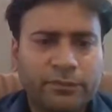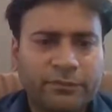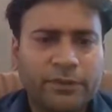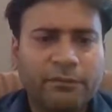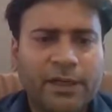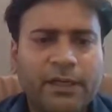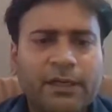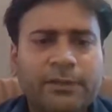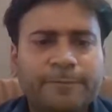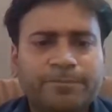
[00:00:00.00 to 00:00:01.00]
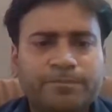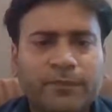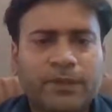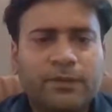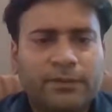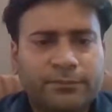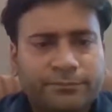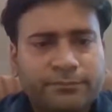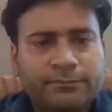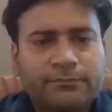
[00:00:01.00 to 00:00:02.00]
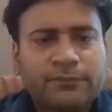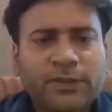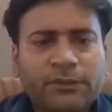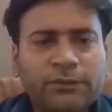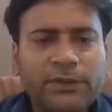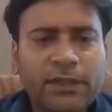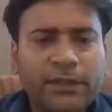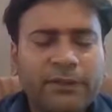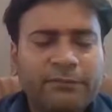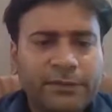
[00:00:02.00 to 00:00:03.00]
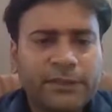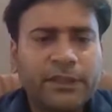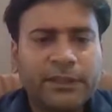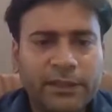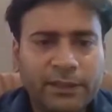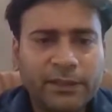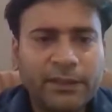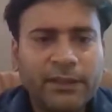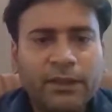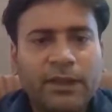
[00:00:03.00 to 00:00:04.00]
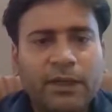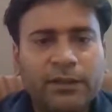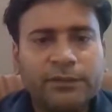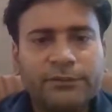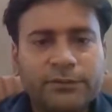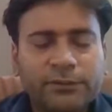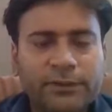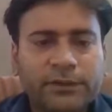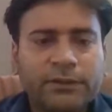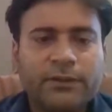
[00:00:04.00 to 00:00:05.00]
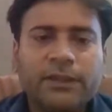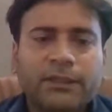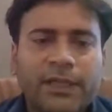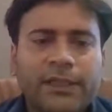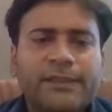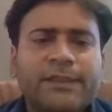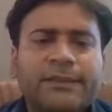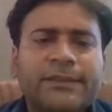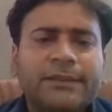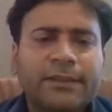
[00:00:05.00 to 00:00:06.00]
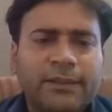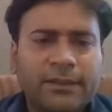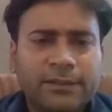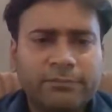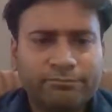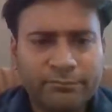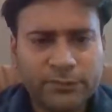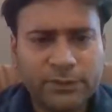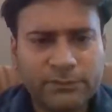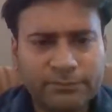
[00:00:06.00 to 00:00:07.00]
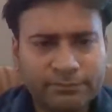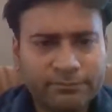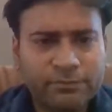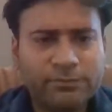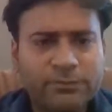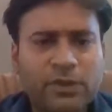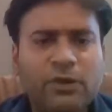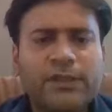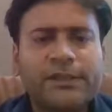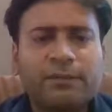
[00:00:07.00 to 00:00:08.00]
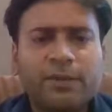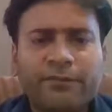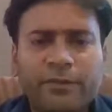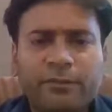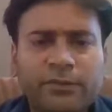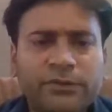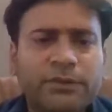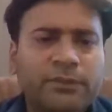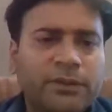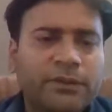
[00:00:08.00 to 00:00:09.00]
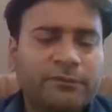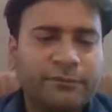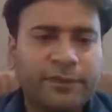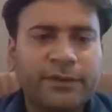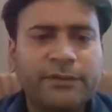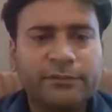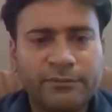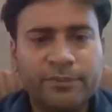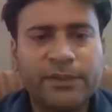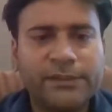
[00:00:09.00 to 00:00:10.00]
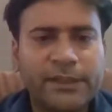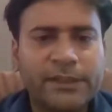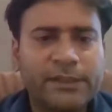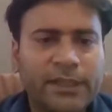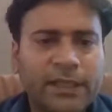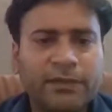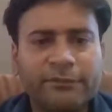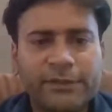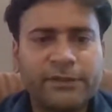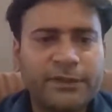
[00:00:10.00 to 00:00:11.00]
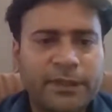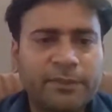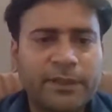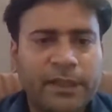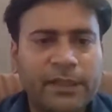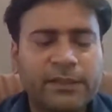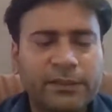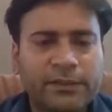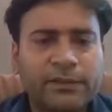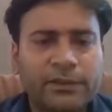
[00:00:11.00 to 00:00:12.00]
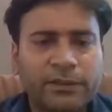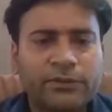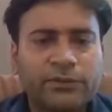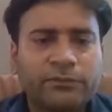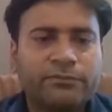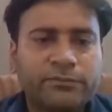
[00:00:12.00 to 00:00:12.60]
for a while, so that the inflation get killed. So in that sense, the hockey's comment from most of the Fed presidents and Fed chairman has, you know,